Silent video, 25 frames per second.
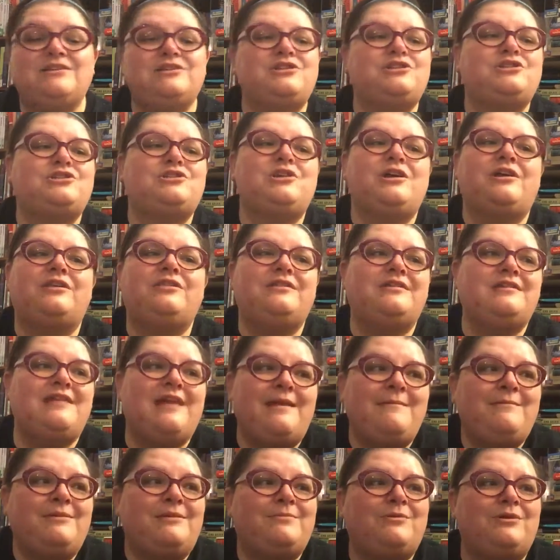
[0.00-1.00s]
The
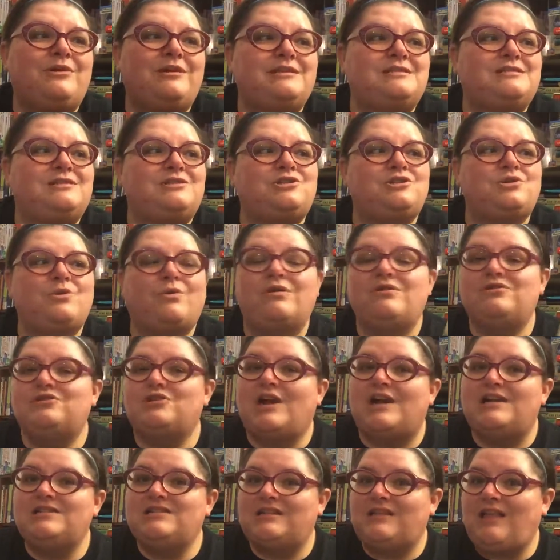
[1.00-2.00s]
name of the book is The Short and
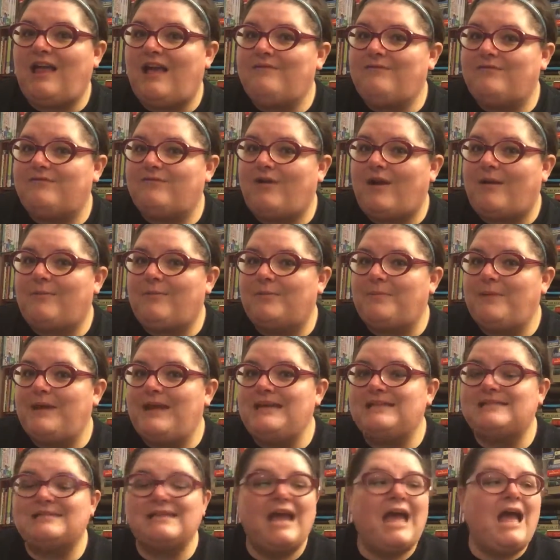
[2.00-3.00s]
Tragic Life of Robert
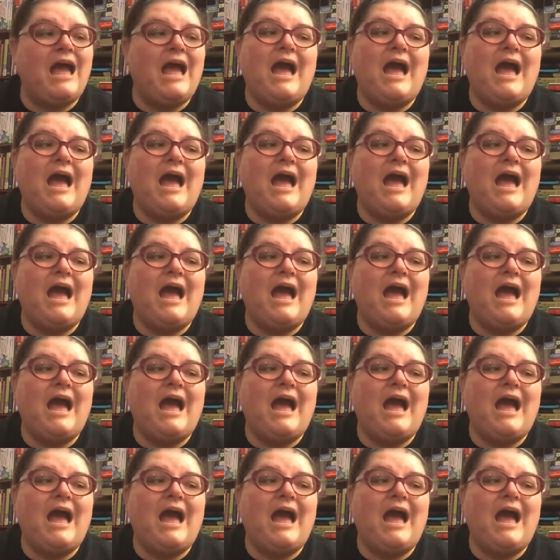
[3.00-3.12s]
Peace.